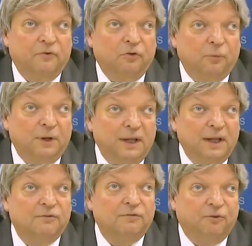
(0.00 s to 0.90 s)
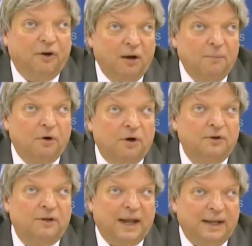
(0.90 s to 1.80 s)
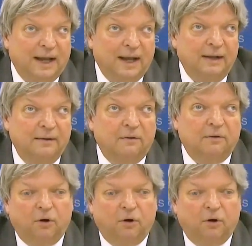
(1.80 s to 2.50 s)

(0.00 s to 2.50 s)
So we need far more data